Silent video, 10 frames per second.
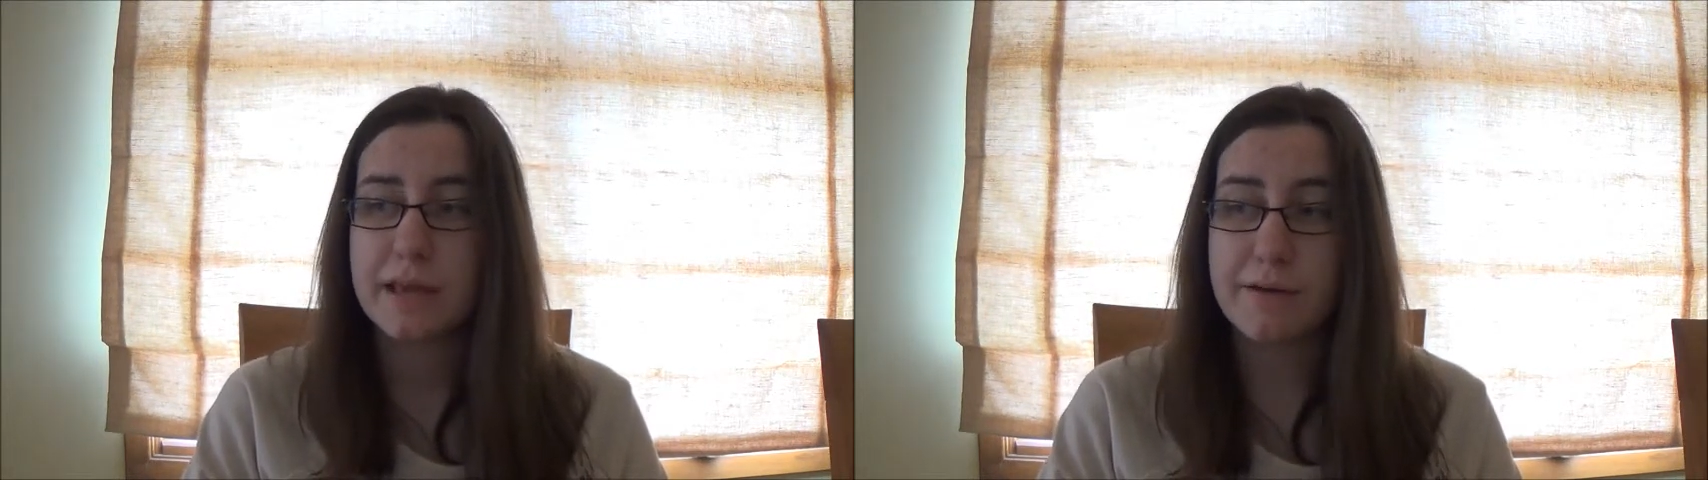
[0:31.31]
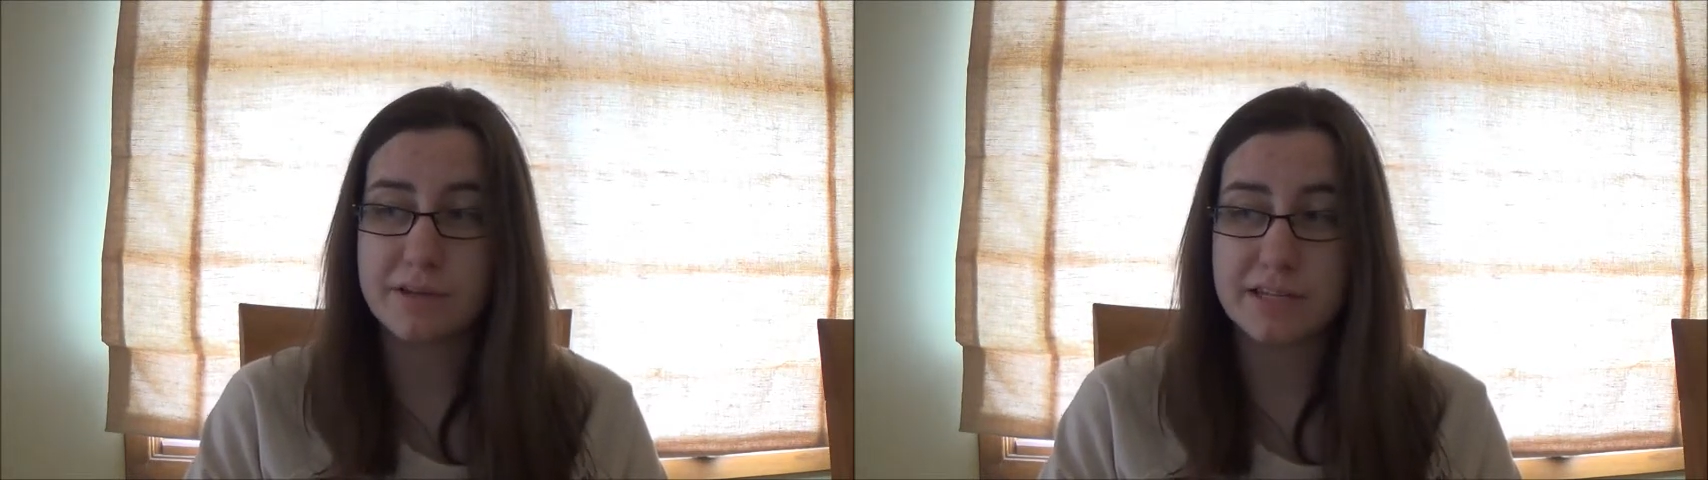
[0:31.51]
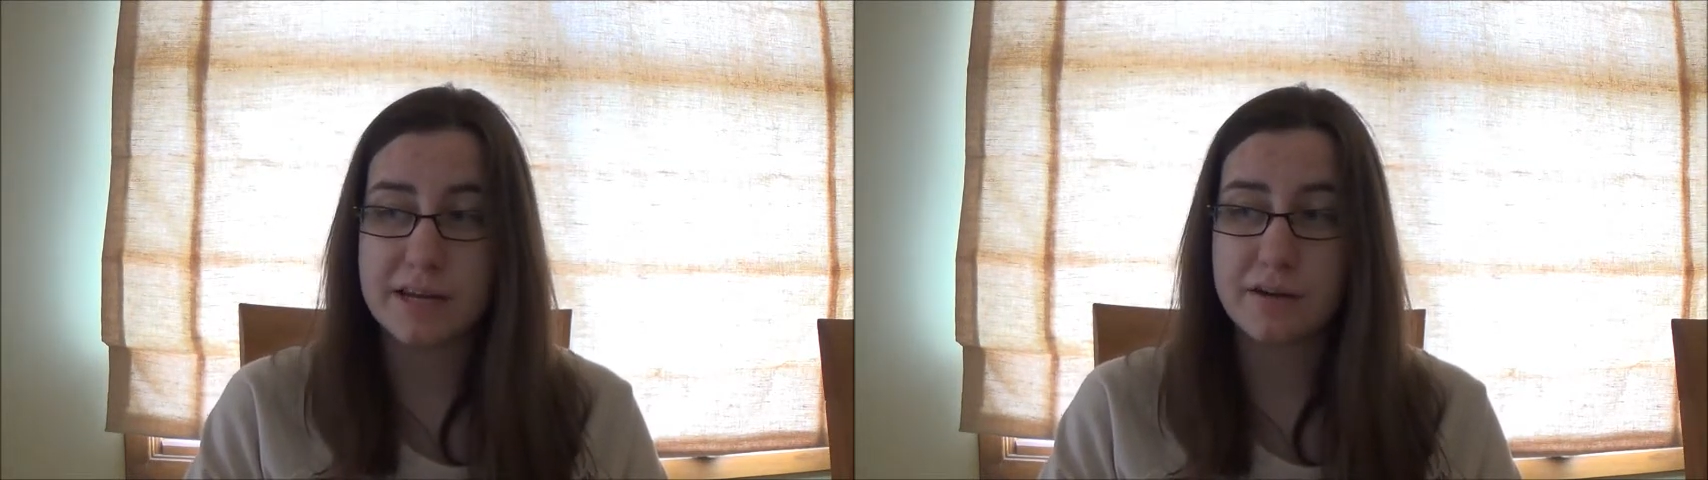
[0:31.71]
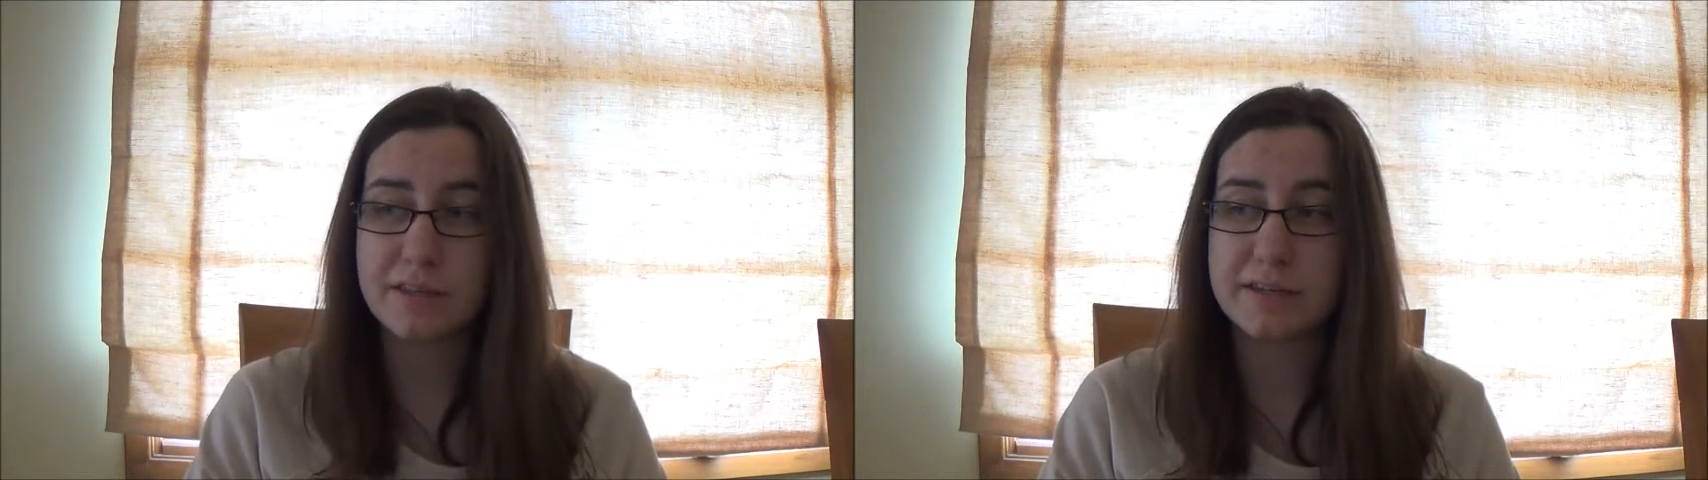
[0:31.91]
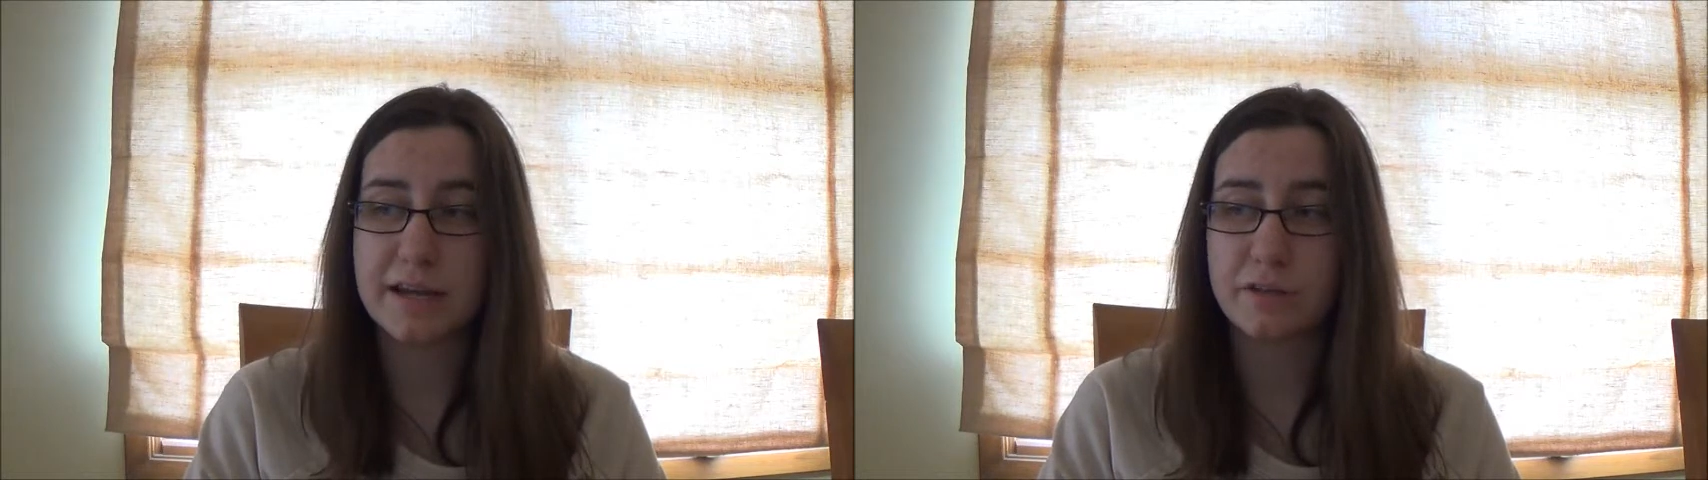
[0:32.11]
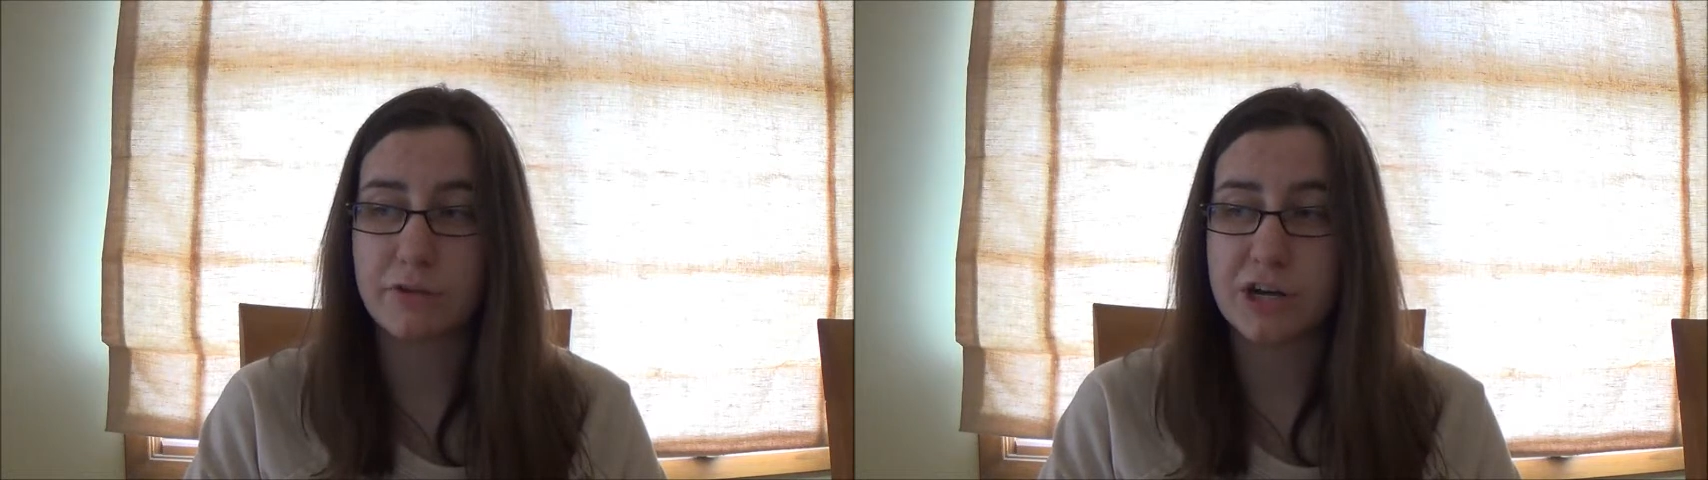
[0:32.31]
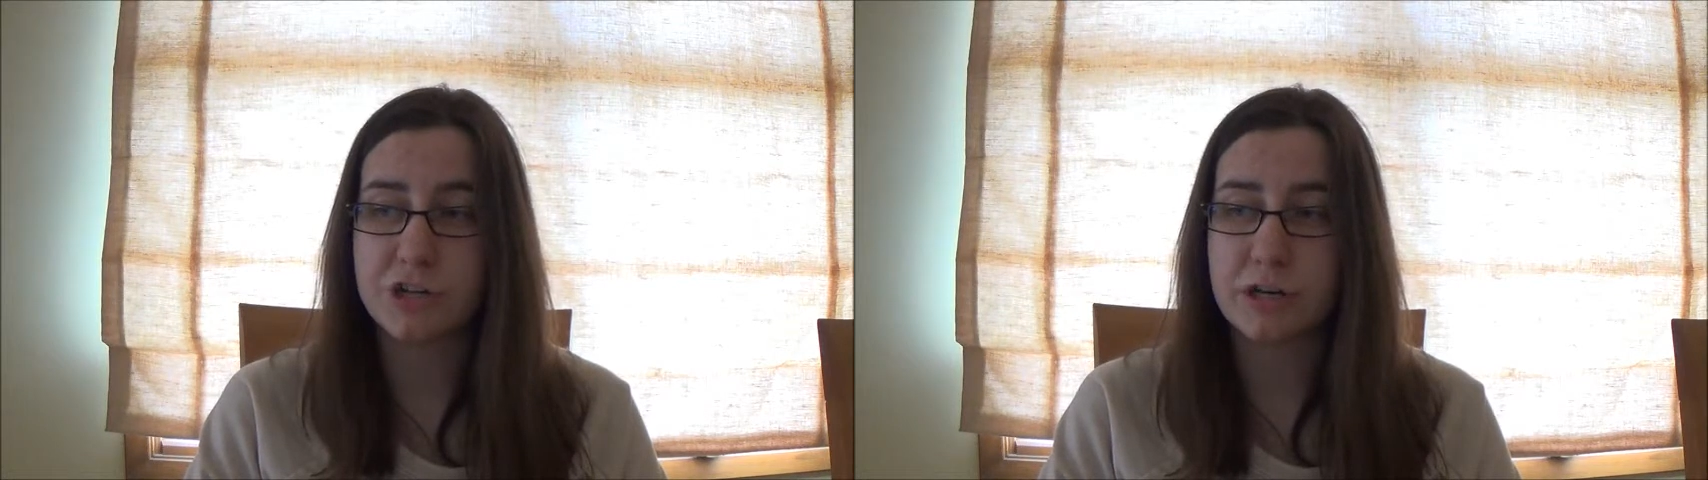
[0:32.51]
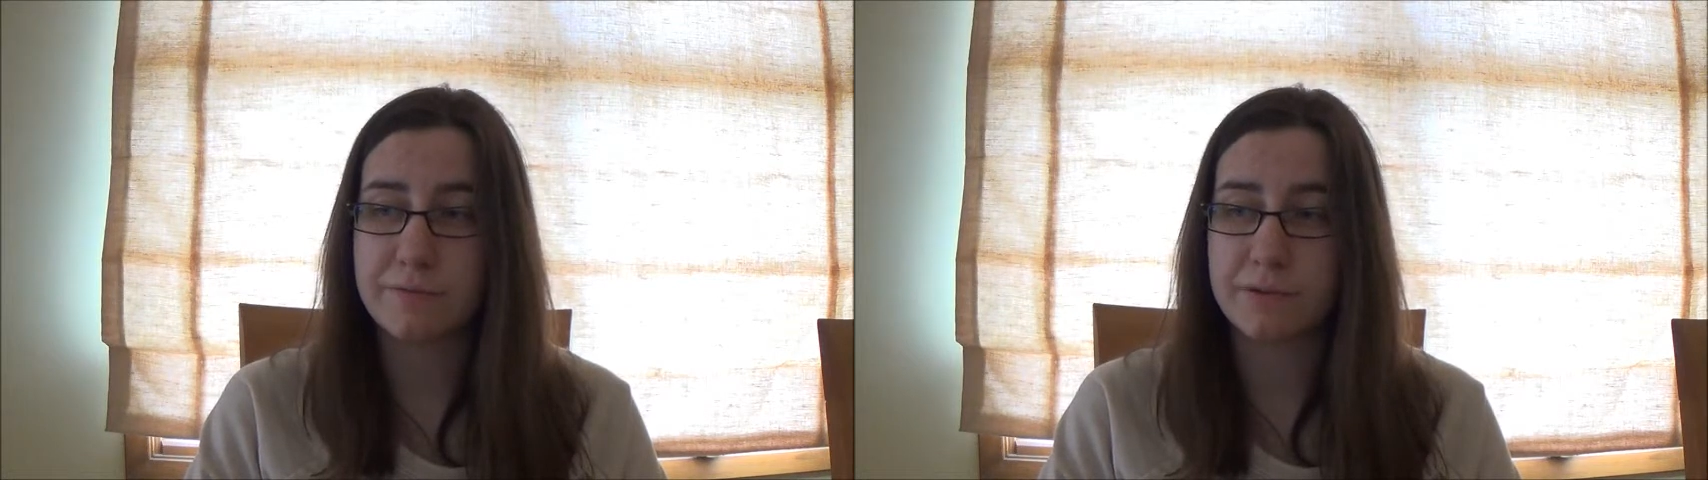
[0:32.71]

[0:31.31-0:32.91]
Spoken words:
It was here the Declaration of